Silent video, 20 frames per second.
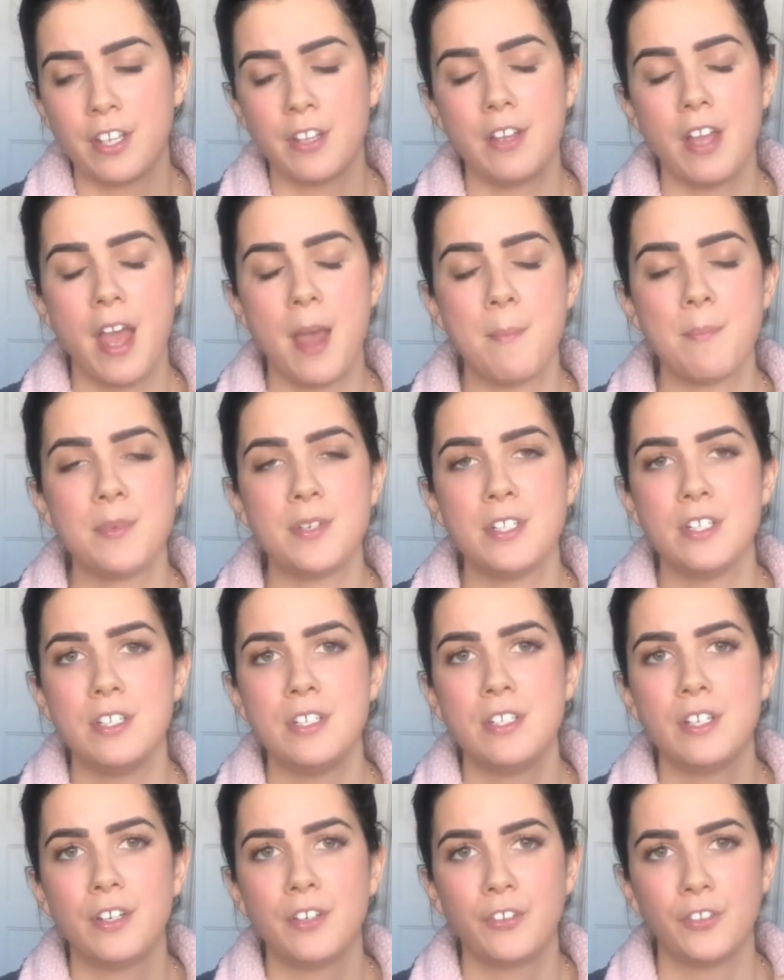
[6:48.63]

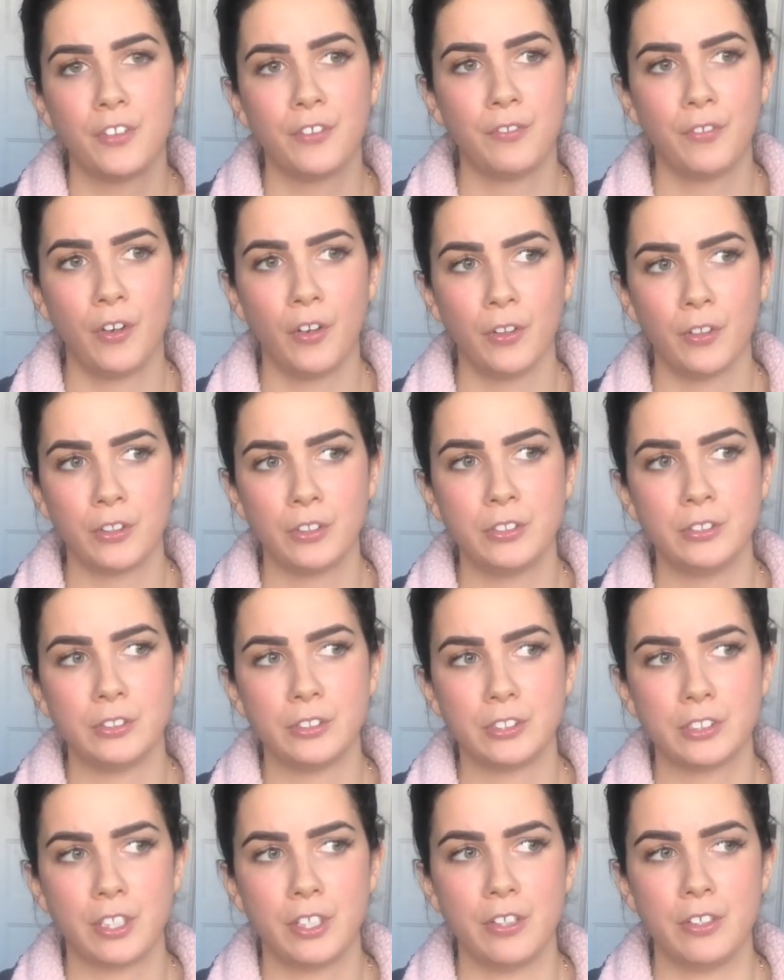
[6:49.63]
empty the
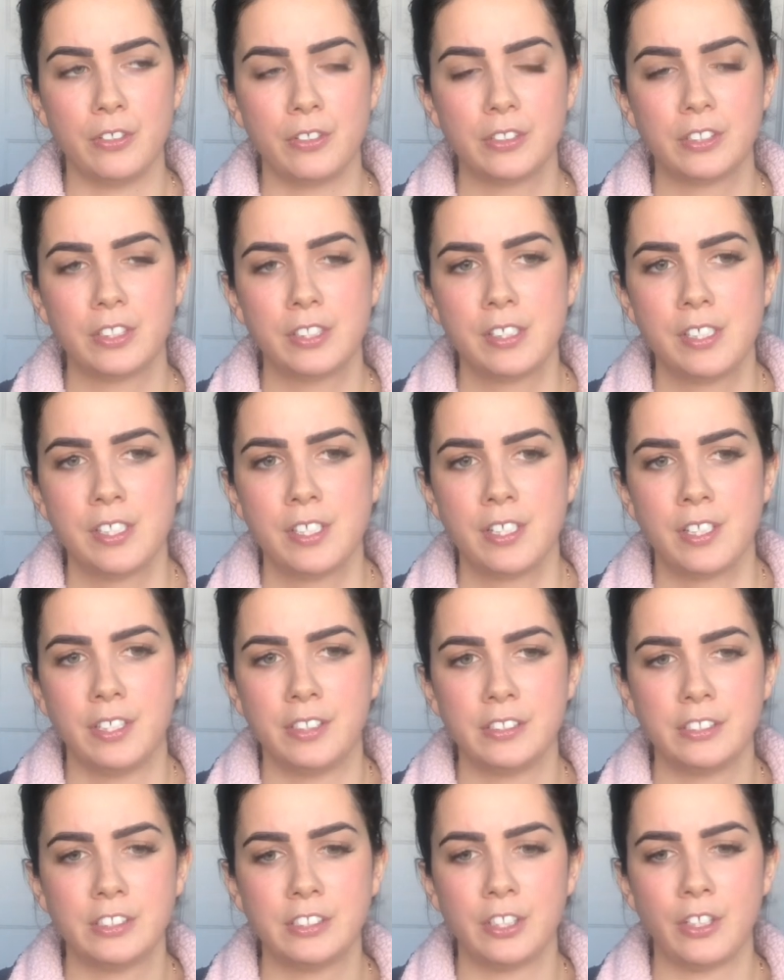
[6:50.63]
follicles out.
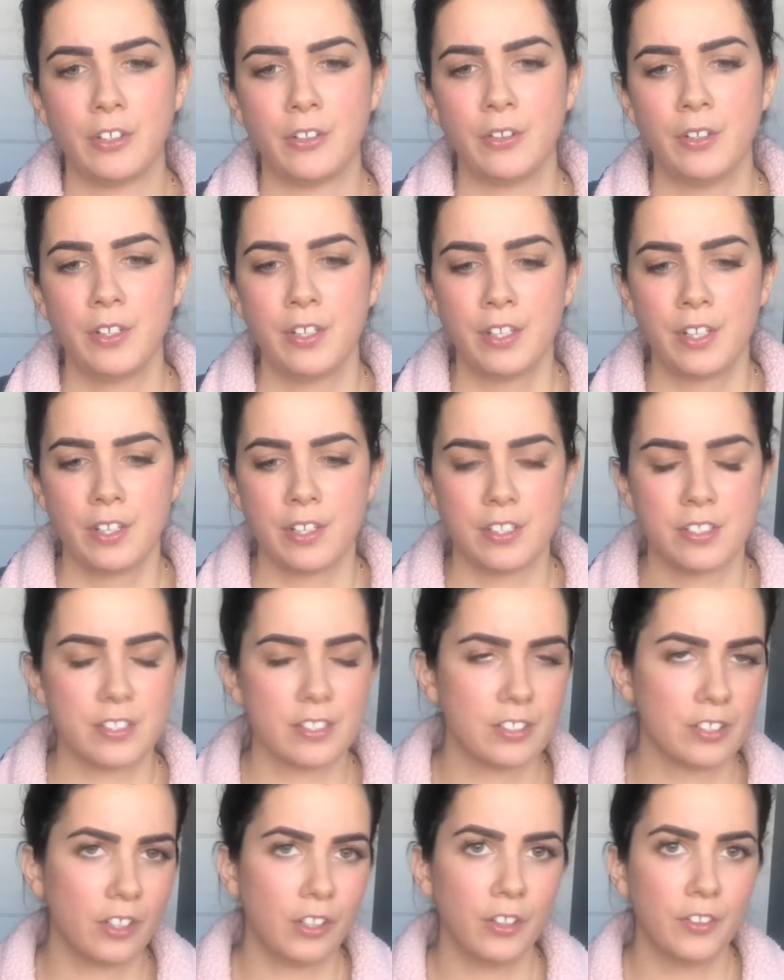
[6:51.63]
And so this
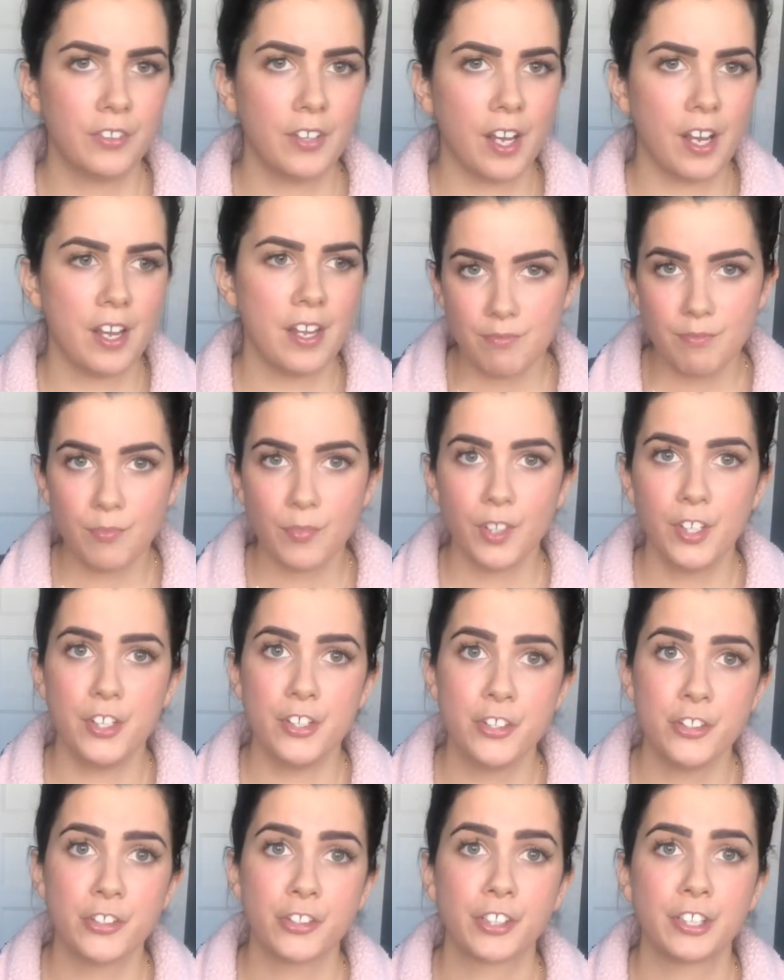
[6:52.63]
is all done
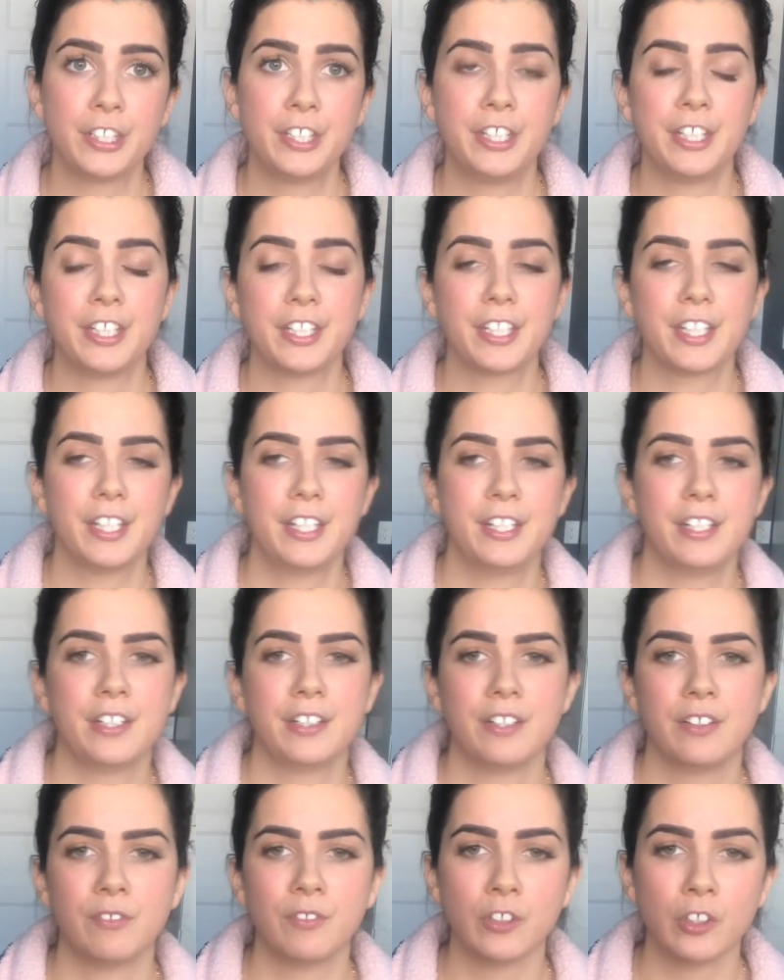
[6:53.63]
in your clinic in
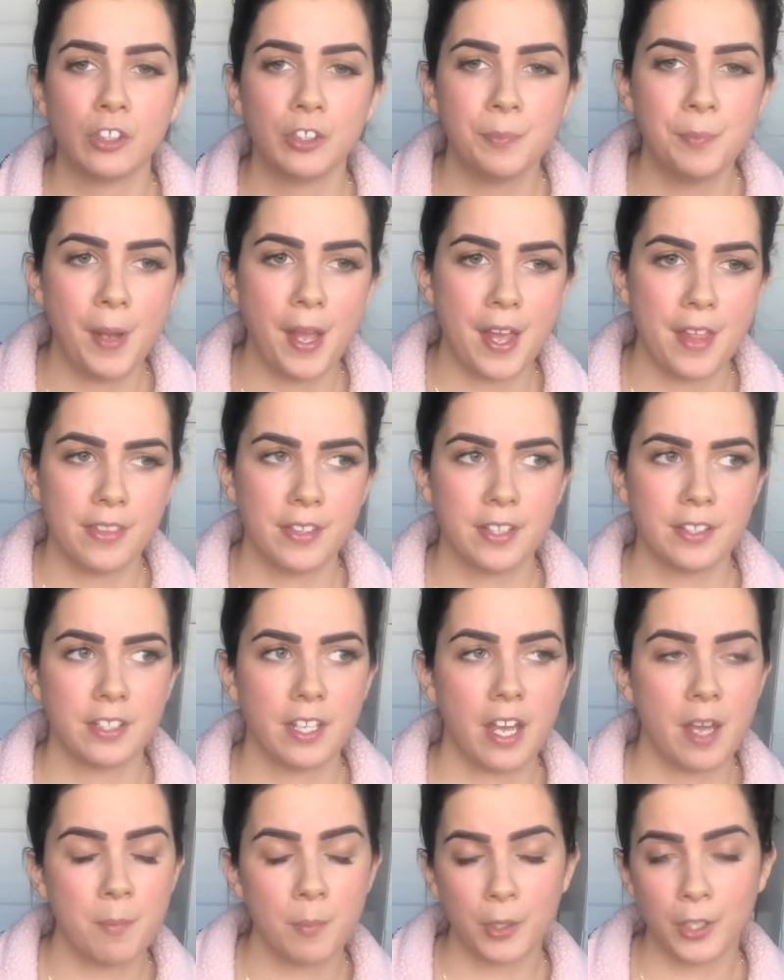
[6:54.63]
a room, and then the
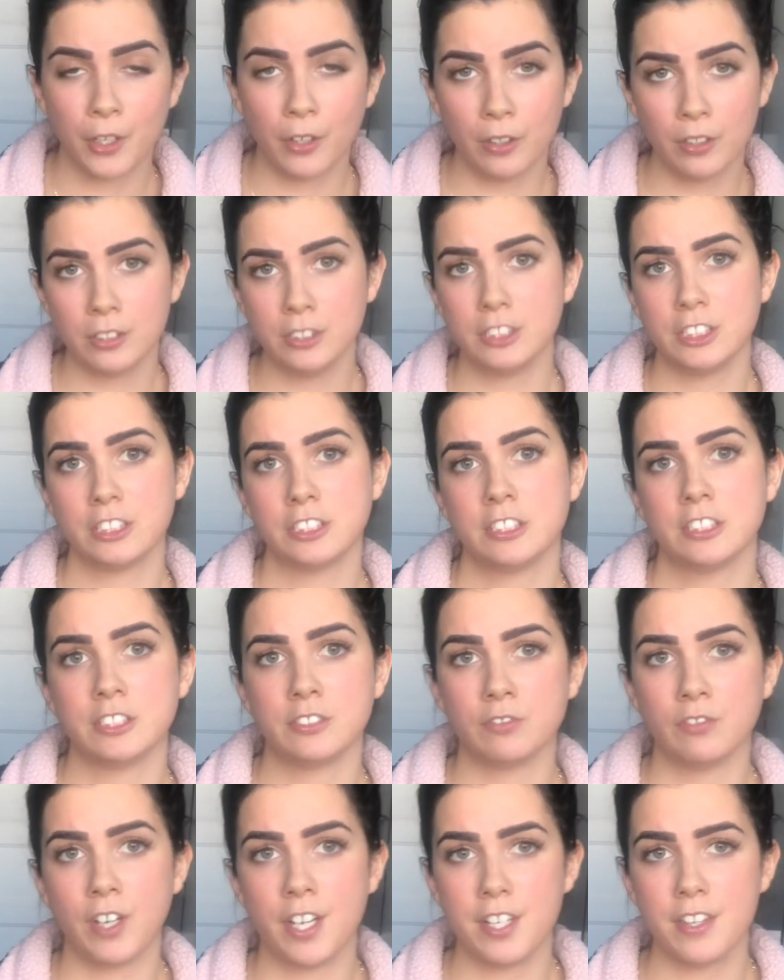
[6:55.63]
embryologist is
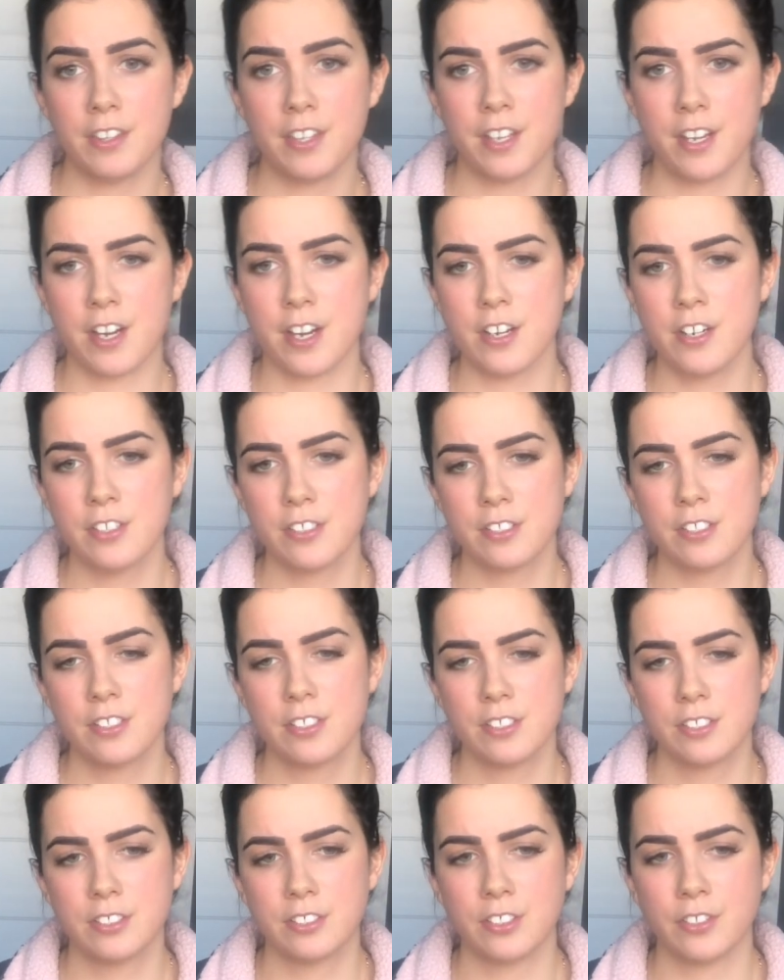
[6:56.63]
right there.
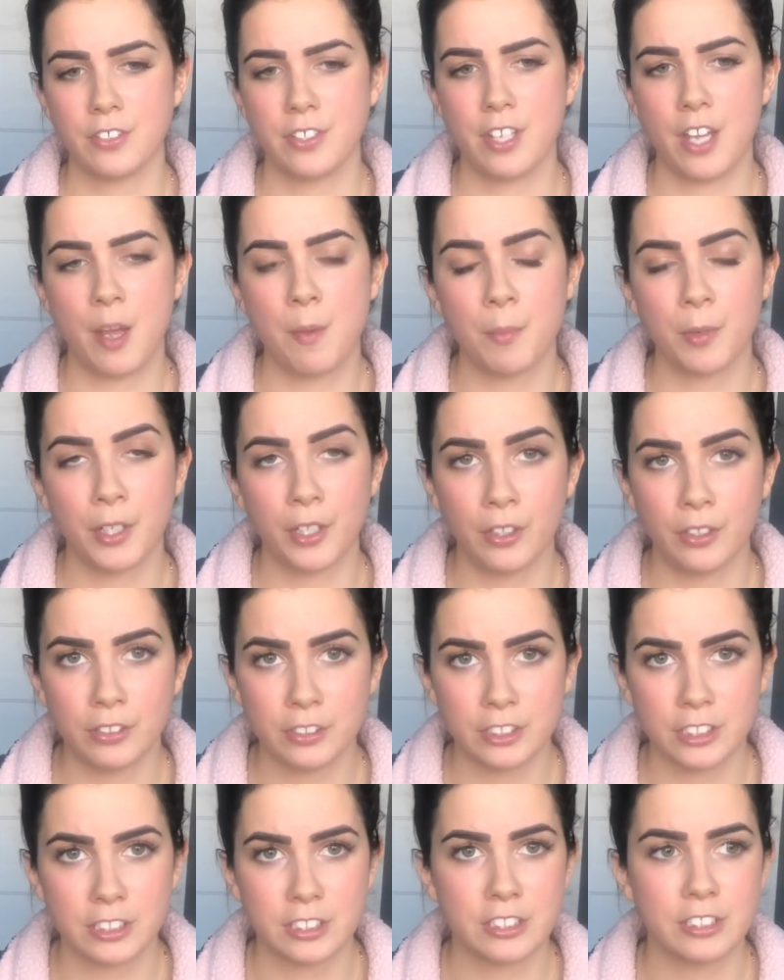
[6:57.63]
So the
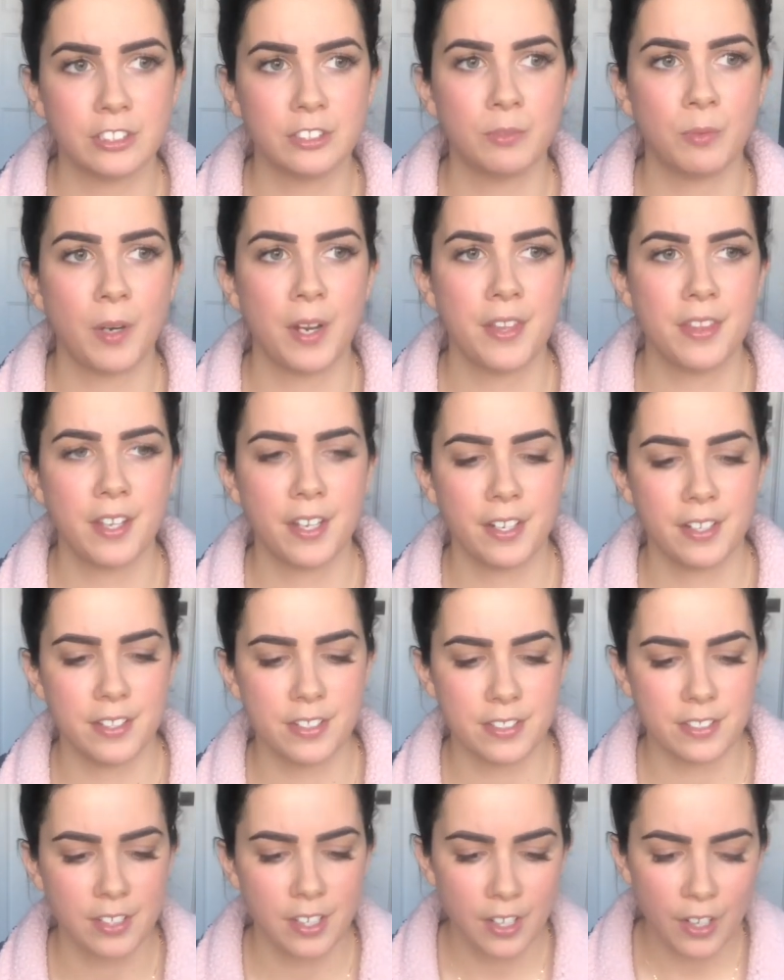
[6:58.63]
embryologist is the one that
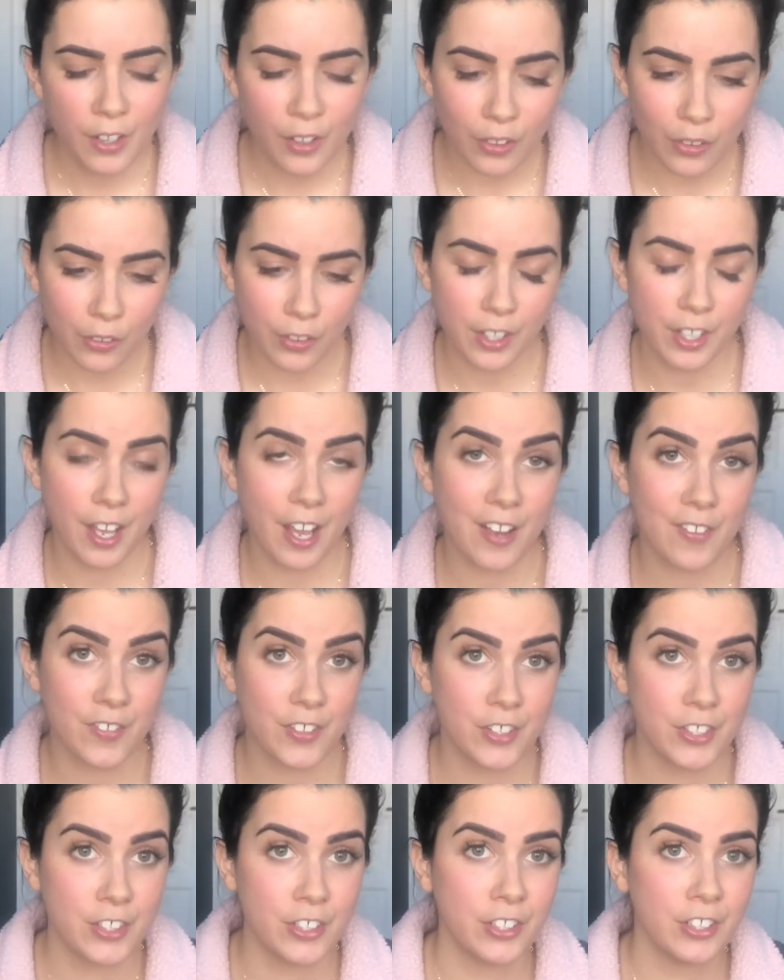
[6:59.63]
is looking after
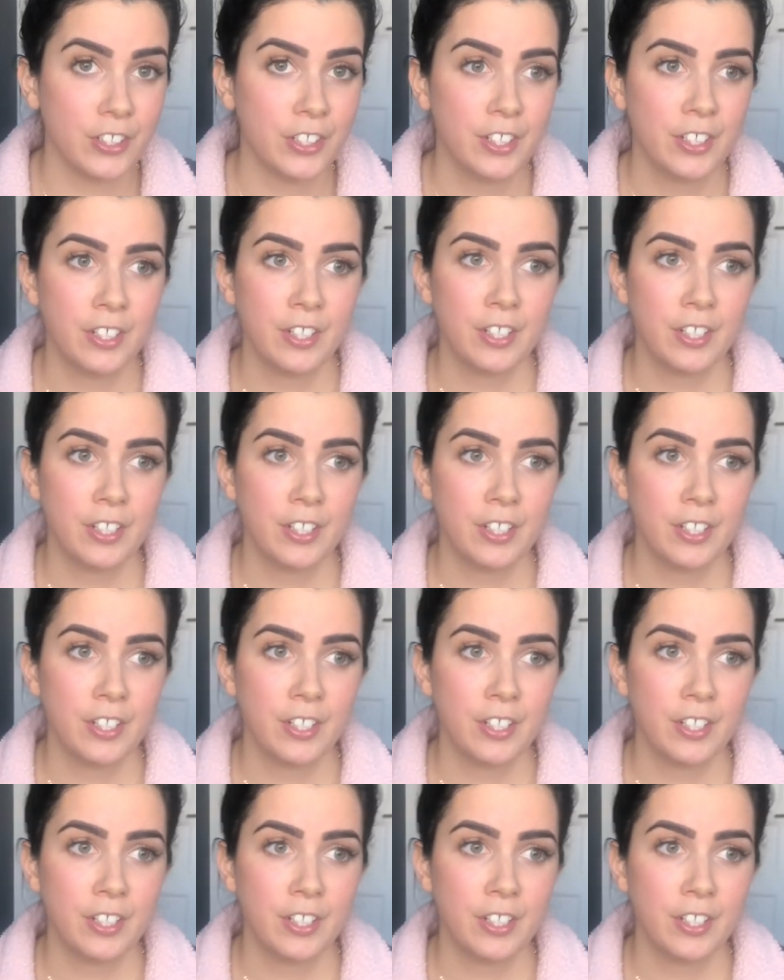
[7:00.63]
your